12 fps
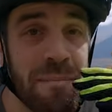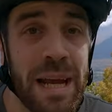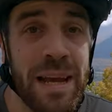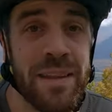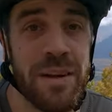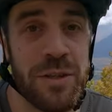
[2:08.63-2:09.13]

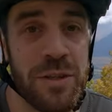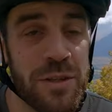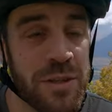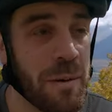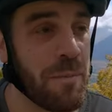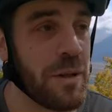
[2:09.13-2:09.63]
man, there's just
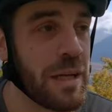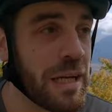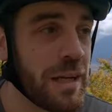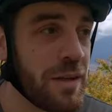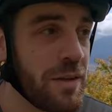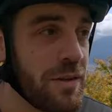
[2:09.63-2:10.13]

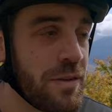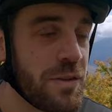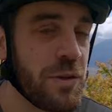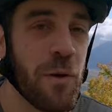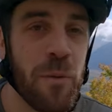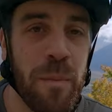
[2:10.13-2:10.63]
something
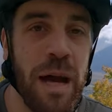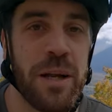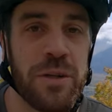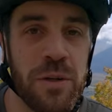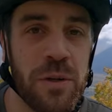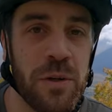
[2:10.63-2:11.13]
so
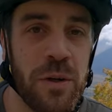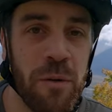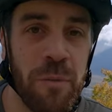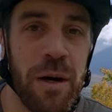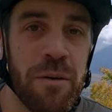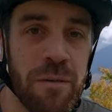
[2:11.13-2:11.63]
magical
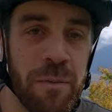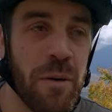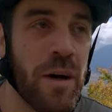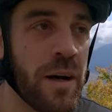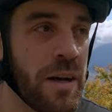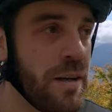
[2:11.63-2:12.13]
about
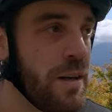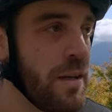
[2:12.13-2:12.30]
Vermont.